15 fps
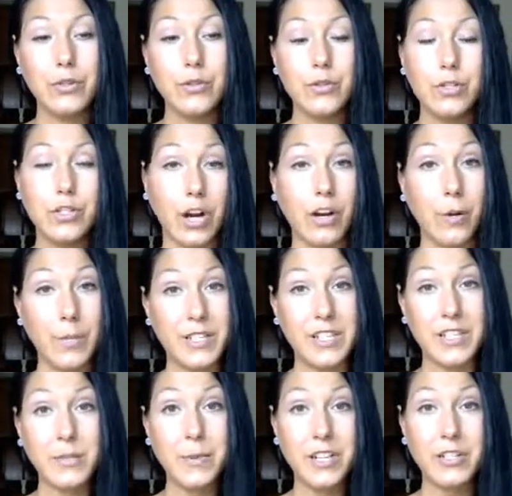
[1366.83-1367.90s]
start a
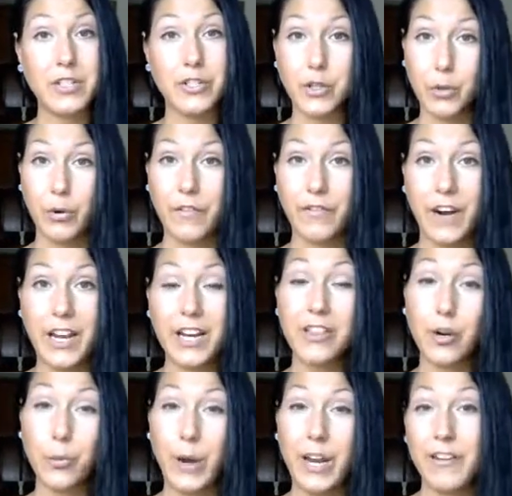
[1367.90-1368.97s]
business because they're too afraid and
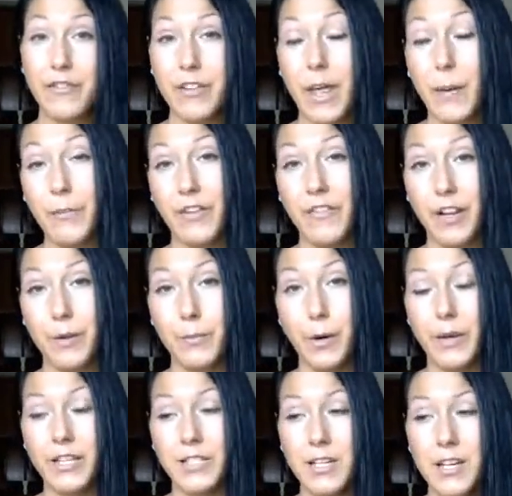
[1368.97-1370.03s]
they're waiting for that perfect
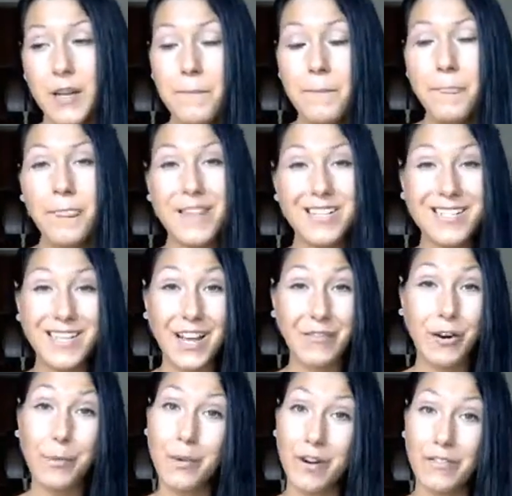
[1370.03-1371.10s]
moment. There's
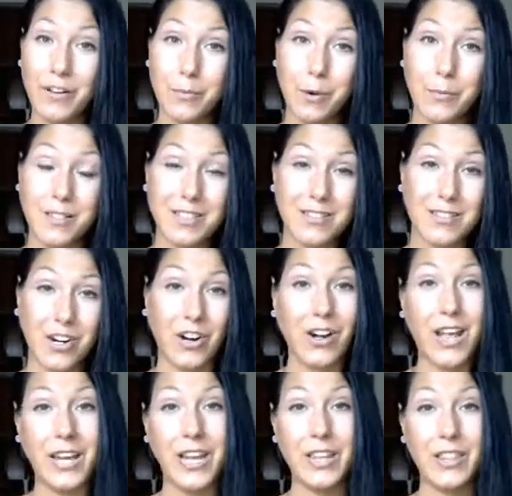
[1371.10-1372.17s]
never a perfect moment to start
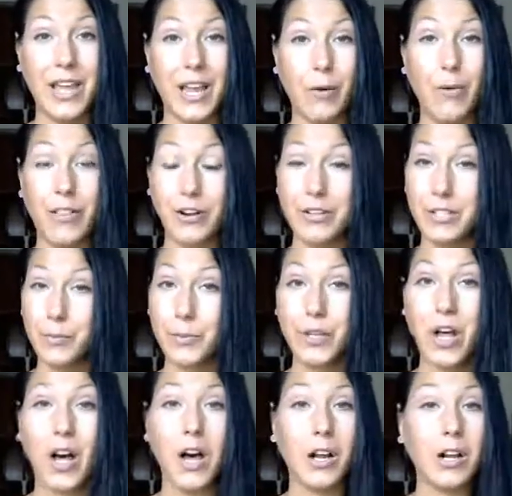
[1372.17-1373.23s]
anything, whether it's a
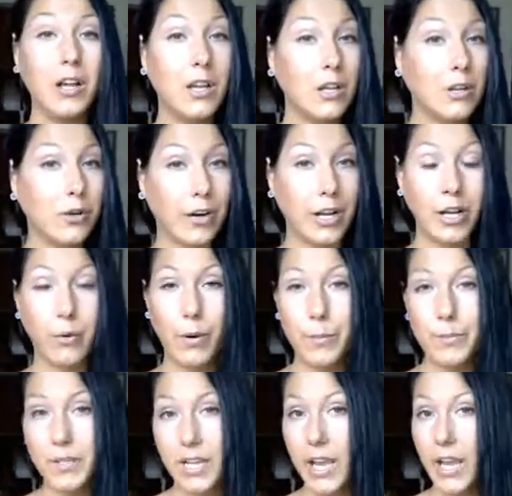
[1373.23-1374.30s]
blog, creating a
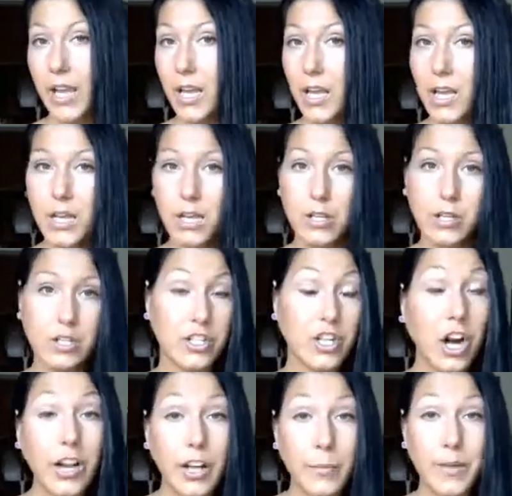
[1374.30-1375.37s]
website,
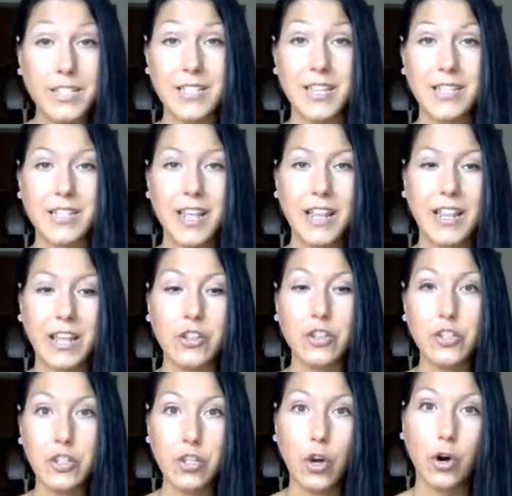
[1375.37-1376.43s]
starting a business. Like,
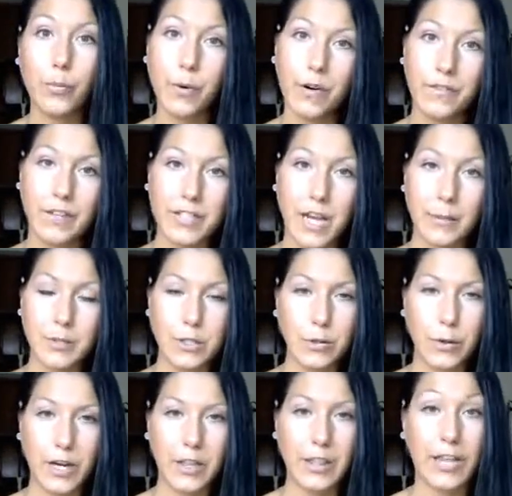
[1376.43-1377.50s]
there's no perfect time to
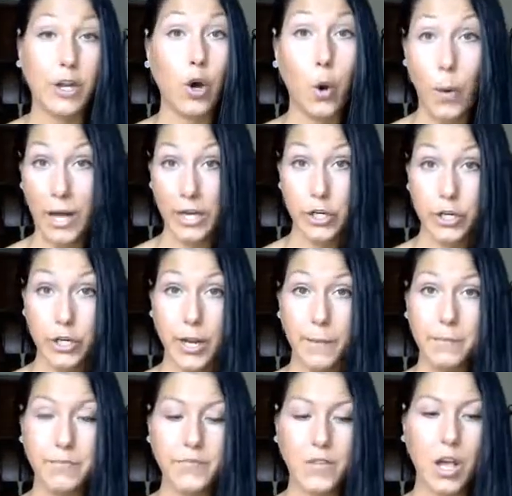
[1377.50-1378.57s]
do anything. Like, go on a
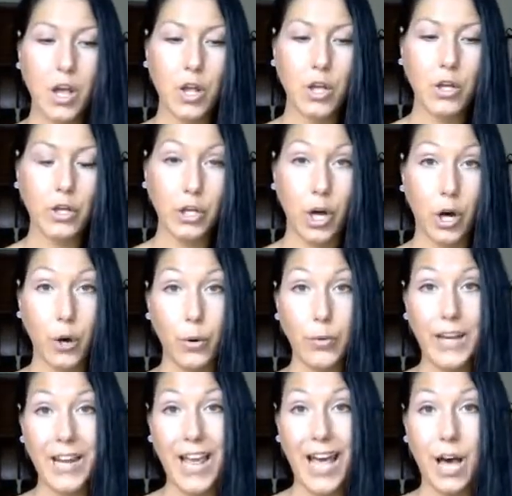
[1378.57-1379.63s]
trip, go
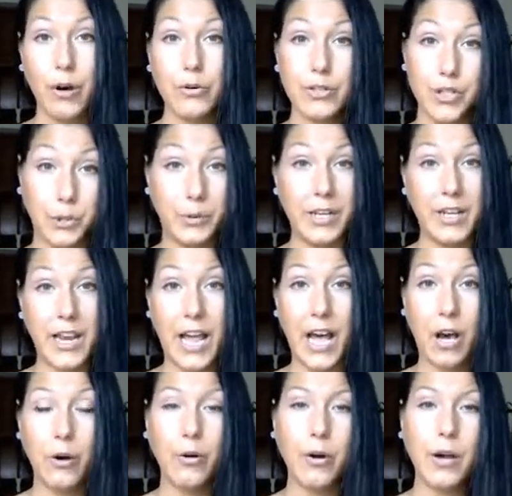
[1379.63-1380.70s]
now, do it
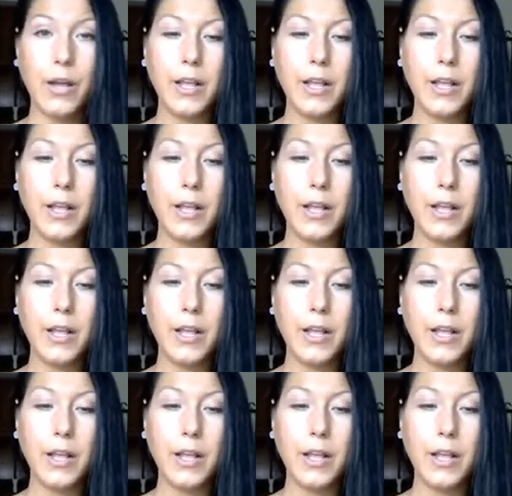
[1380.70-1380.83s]
now,